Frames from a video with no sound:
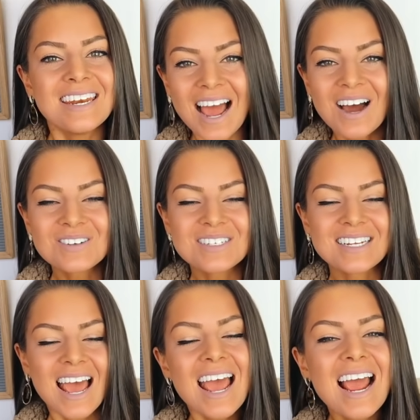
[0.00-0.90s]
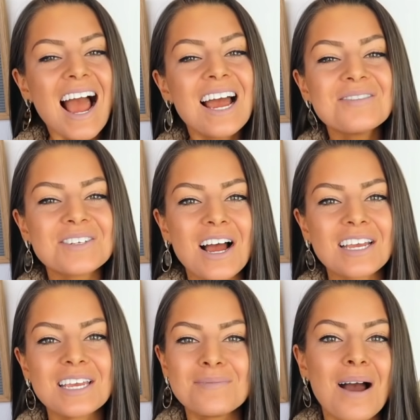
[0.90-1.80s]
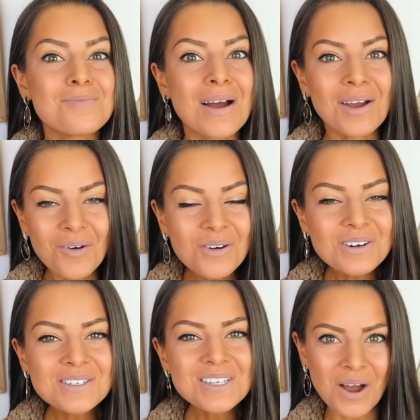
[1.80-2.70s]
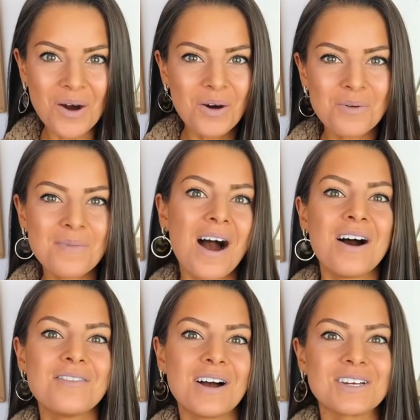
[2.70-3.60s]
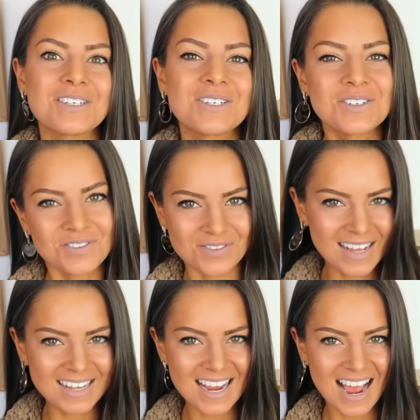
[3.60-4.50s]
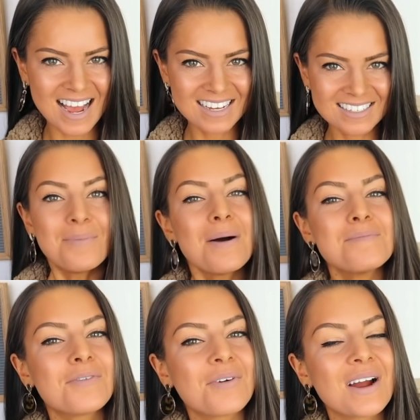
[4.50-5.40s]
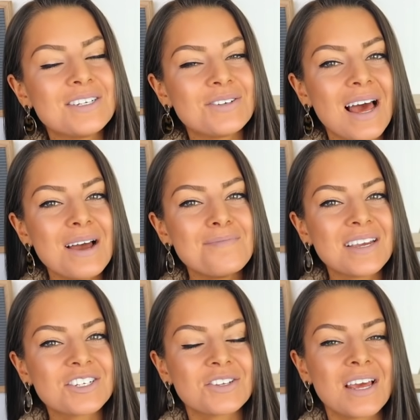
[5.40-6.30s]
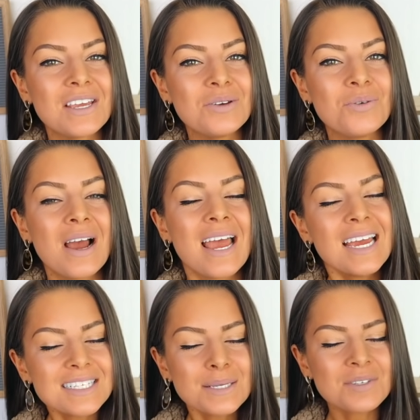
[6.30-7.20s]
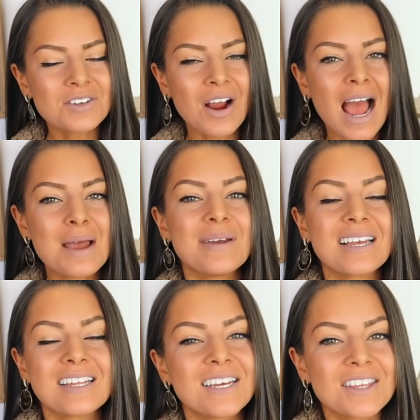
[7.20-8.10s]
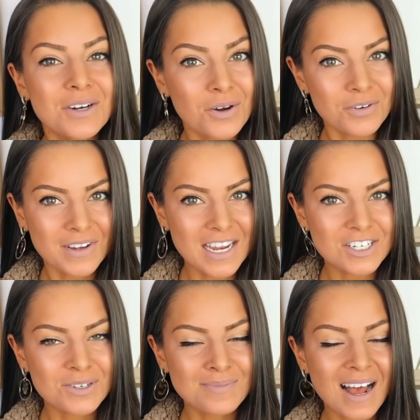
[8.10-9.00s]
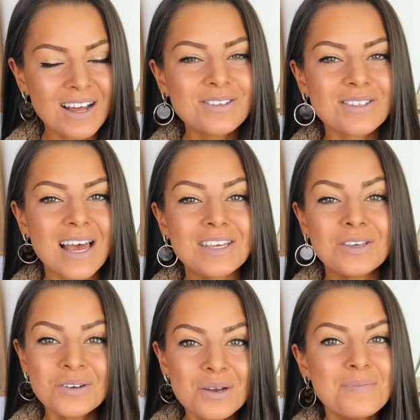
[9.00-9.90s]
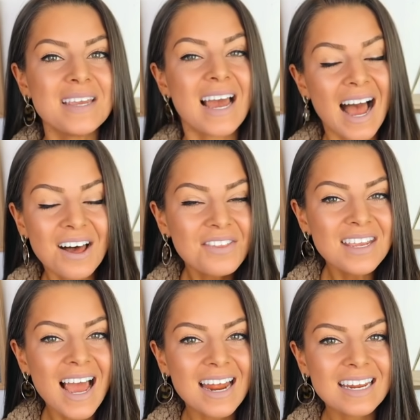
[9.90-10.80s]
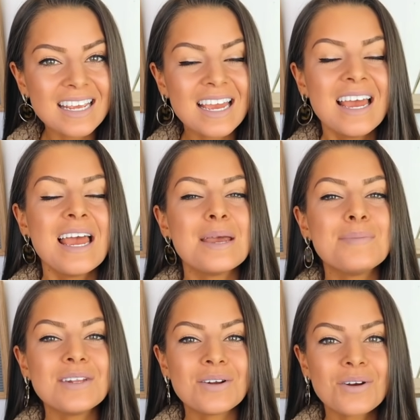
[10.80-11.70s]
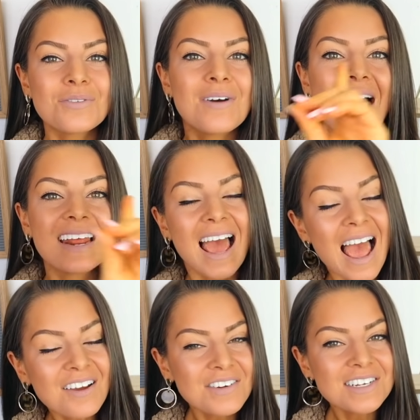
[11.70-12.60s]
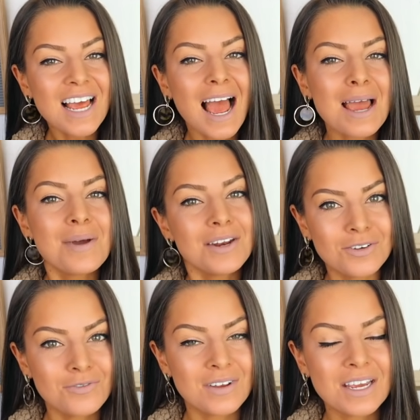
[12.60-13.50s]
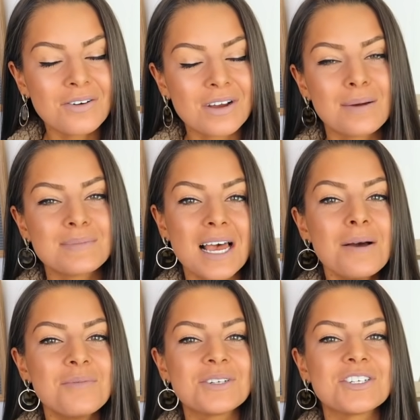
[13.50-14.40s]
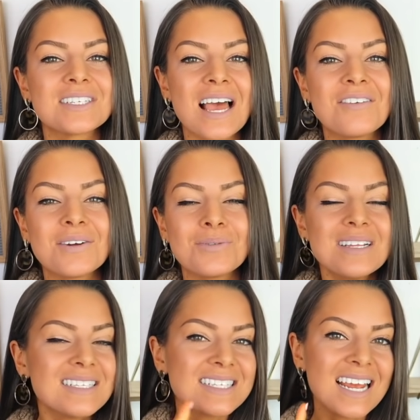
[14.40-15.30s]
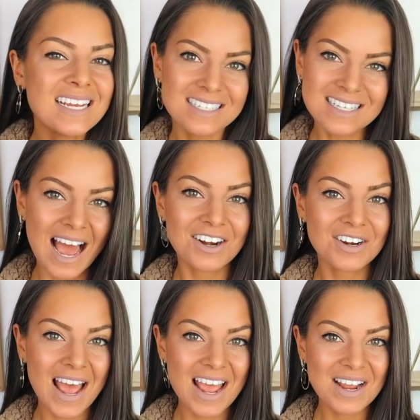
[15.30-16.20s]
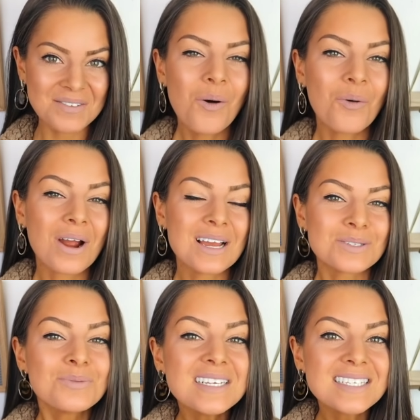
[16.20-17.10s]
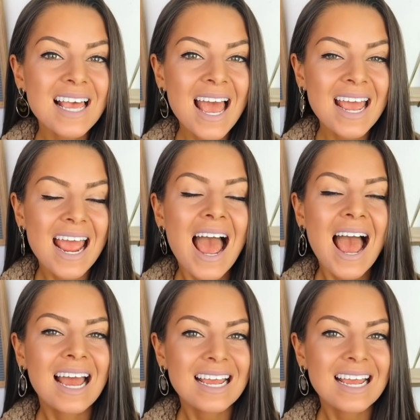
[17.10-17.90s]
Now, today I'm talking about my old home of Australia. But before I do that, make sure that you hit subscribe and click the notification bell so that you can be a healthy honey and be notified every time a new video comes up, which is every Wednesday and Saturday. Or as we say,